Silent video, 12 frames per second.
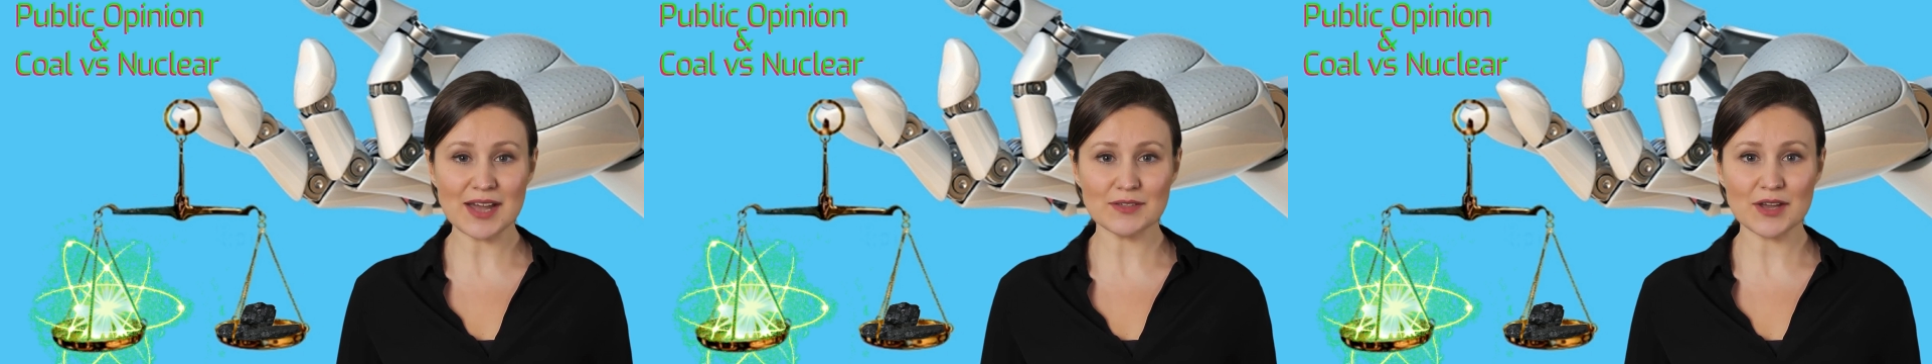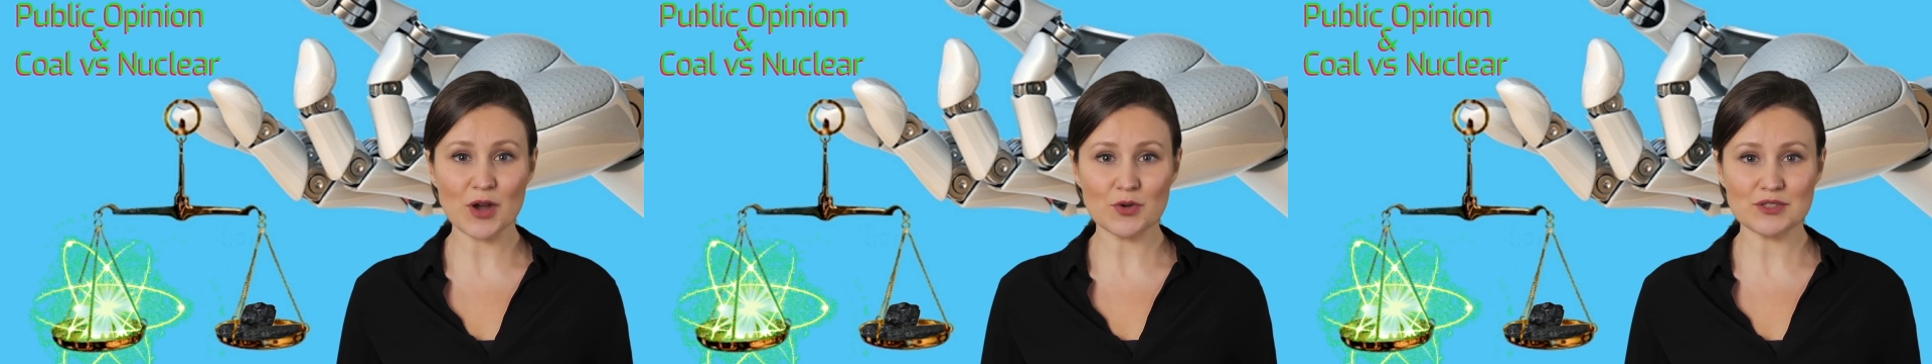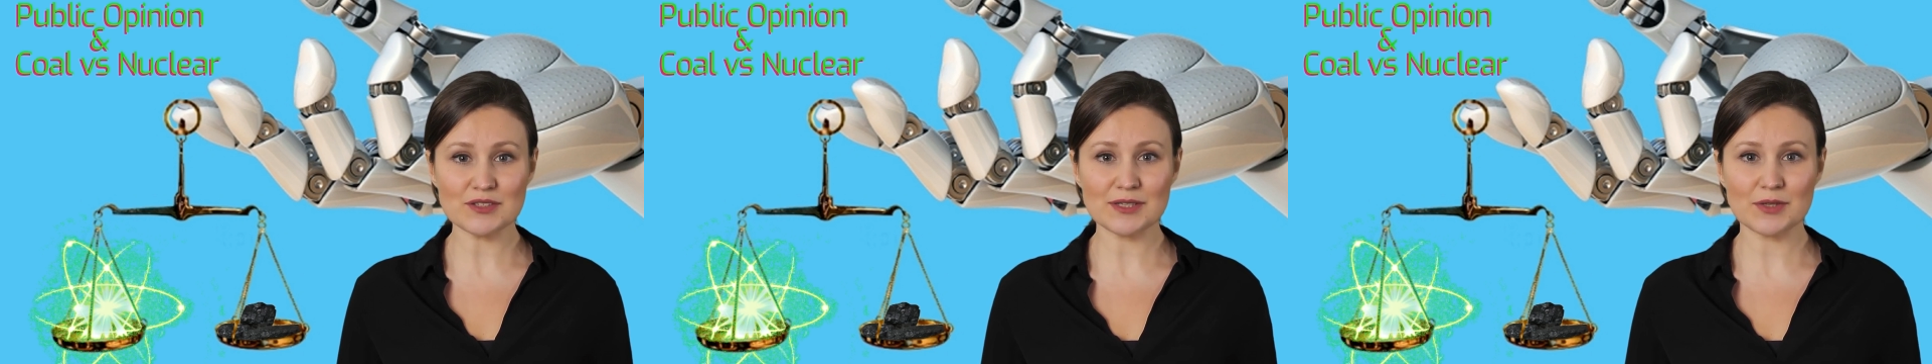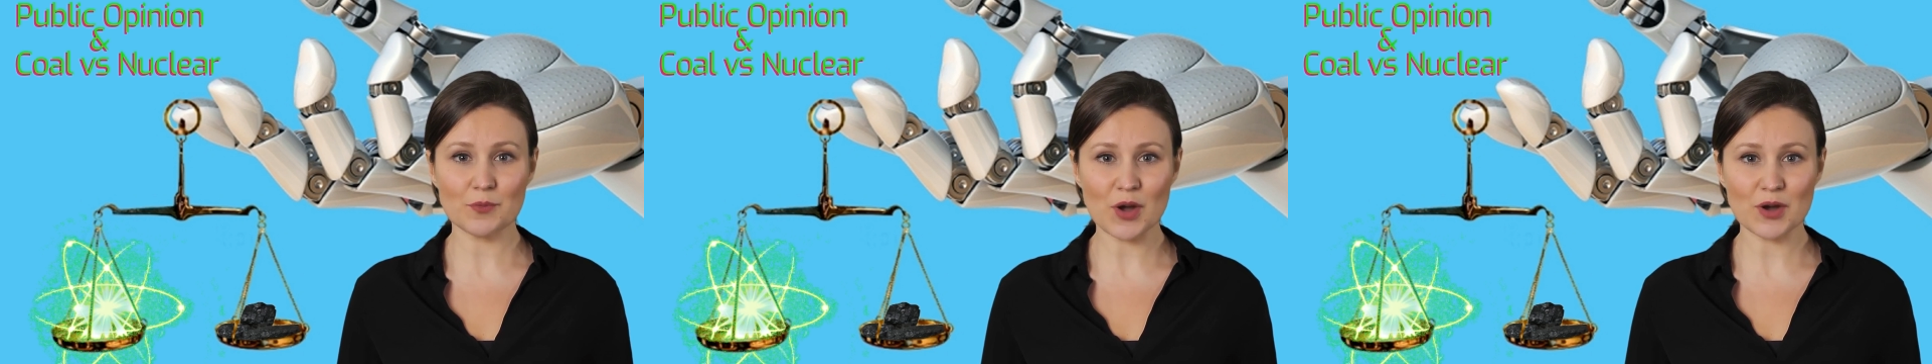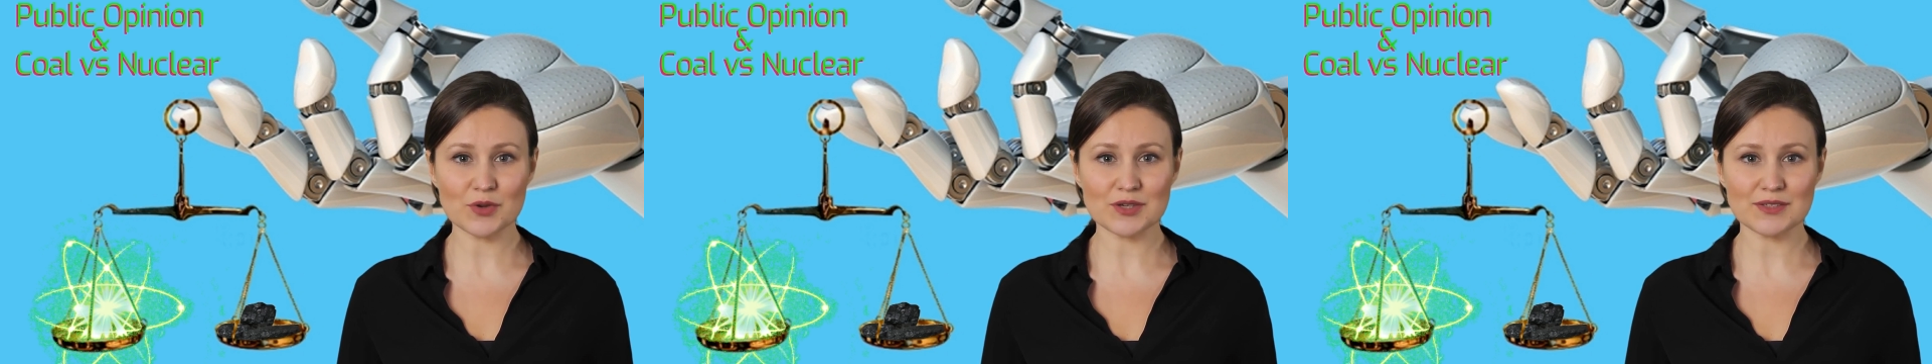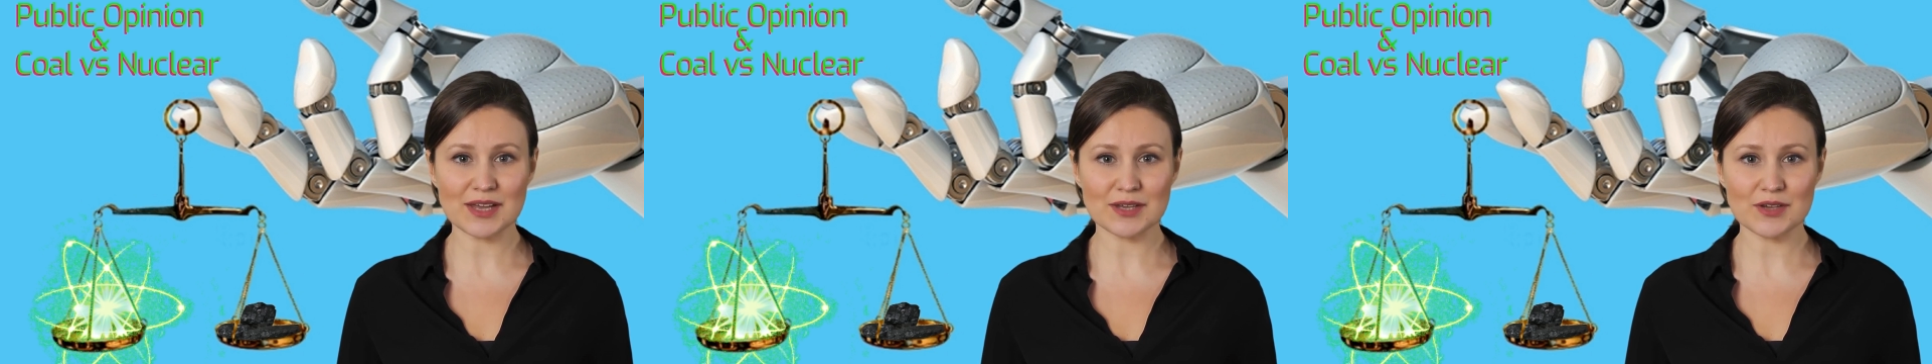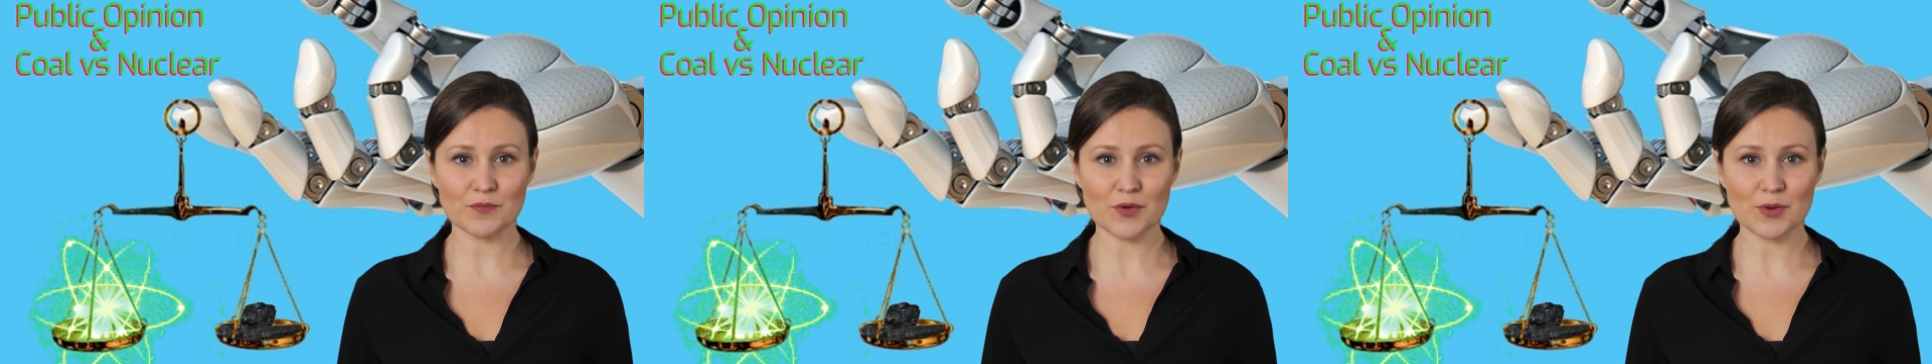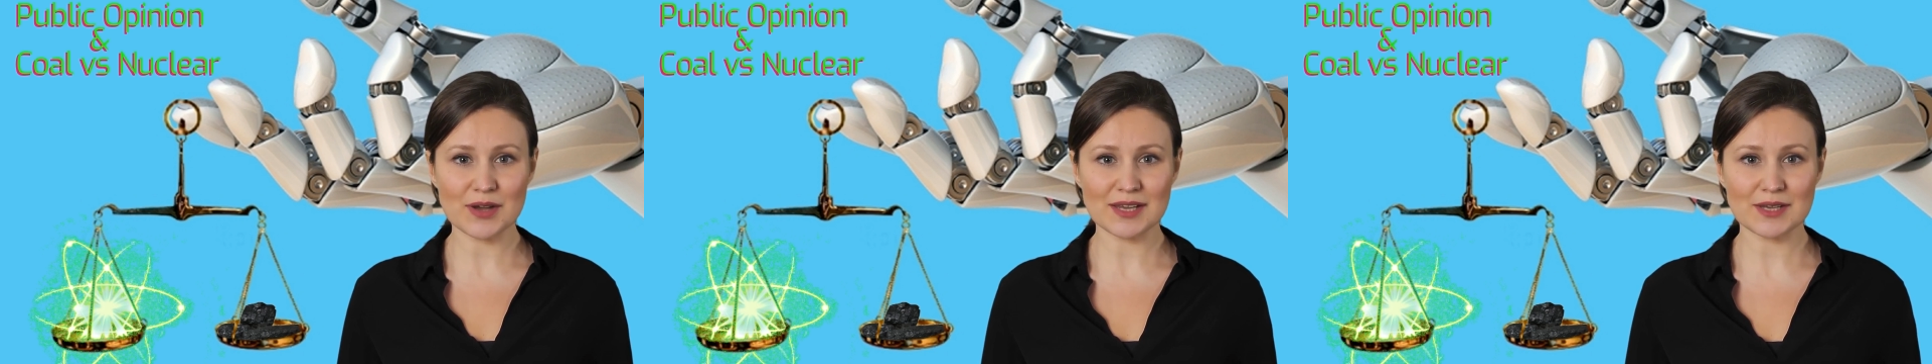acknowledge that the public's negative
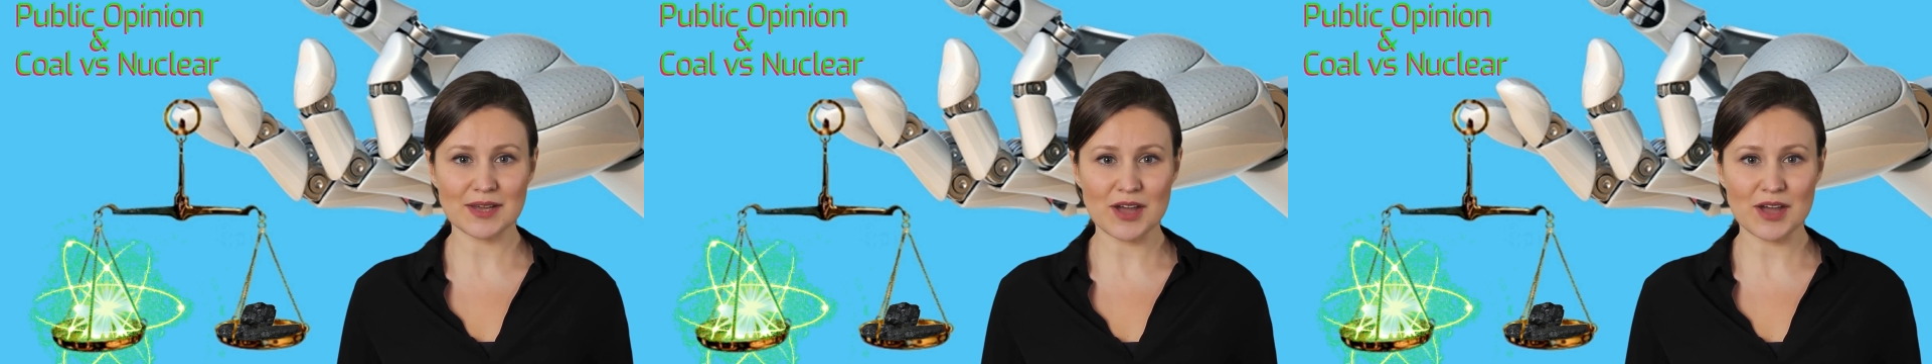opinion